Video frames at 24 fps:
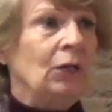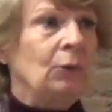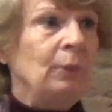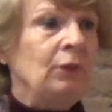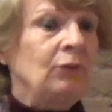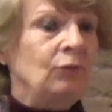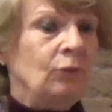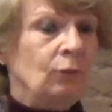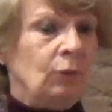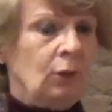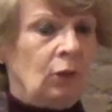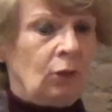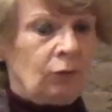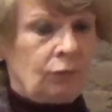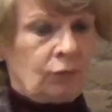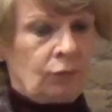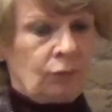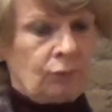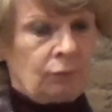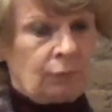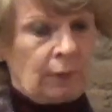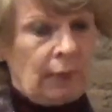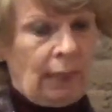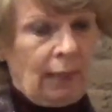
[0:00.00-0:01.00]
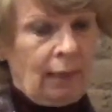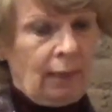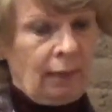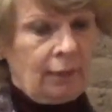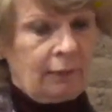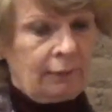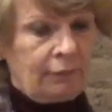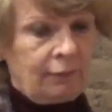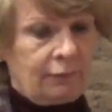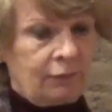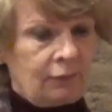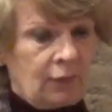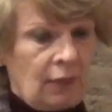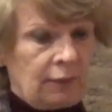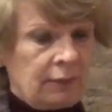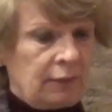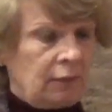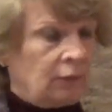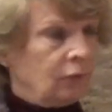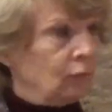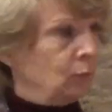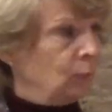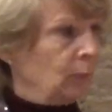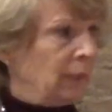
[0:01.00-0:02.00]
We do a lot of
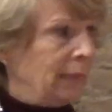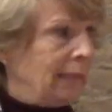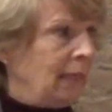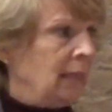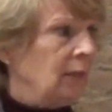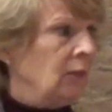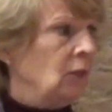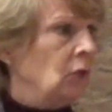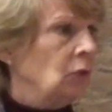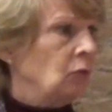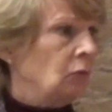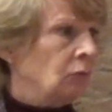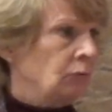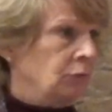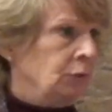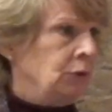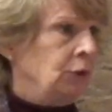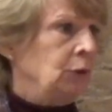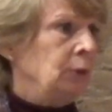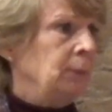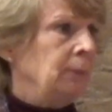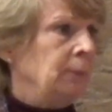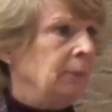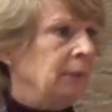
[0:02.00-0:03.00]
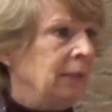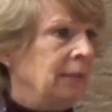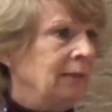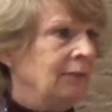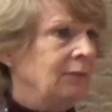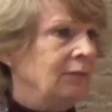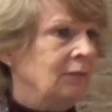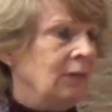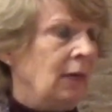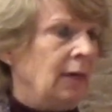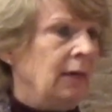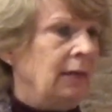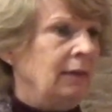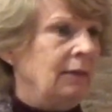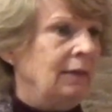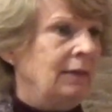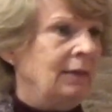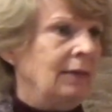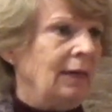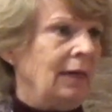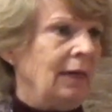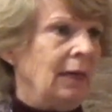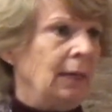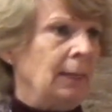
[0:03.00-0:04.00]
studies within the group, things
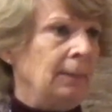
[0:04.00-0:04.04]
like